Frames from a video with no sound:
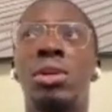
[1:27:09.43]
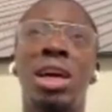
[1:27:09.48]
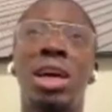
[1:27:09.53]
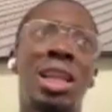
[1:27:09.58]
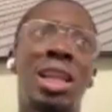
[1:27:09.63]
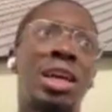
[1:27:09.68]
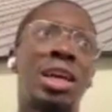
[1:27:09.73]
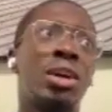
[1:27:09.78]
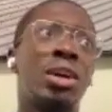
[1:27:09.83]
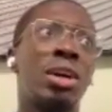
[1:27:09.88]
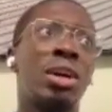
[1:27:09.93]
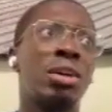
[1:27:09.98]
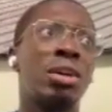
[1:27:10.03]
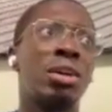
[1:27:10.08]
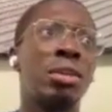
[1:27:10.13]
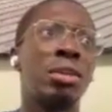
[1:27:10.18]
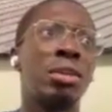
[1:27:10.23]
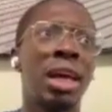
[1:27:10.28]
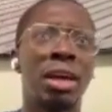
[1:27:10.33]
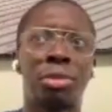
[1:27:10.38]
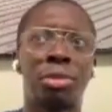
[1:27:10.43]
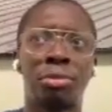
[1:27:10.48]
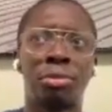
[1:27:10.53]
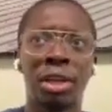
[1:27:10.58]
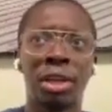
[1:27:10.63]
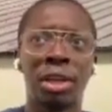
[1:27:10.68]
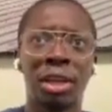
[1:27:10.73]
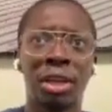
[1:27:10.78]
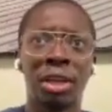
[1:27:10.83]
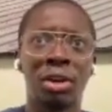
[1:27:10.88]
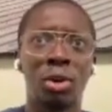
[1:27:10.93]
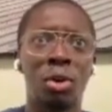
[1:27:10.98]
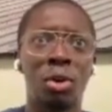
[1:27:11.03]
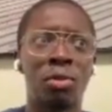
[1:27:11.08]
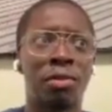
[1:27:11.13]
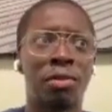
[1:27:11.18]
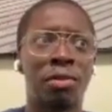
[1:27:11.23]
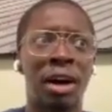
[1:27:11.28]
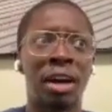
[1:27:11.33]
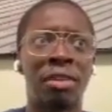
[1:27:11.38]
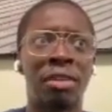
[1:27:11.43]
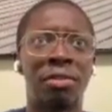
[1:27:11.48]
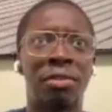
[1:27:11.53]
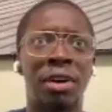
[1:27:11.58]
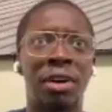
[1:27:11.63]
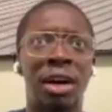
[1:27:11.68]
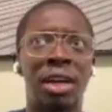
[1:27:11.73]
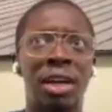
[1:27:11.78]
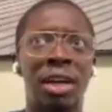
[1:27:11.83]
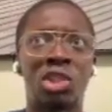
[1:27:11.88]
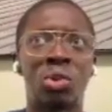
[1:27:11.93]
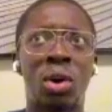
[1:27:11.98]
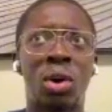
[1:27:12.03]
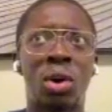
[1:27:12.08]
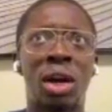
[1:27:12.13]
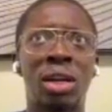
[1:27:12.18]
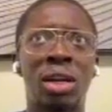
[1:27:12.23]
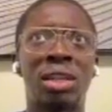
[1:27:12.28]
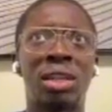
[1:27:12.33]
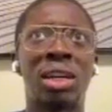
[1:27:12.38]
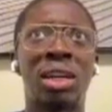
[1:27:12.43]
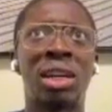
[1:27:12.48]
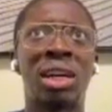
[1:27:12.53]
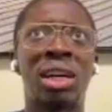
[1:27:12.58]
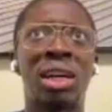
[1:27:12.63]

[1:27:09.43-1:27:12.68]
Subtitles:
Yeah, like 305 squat,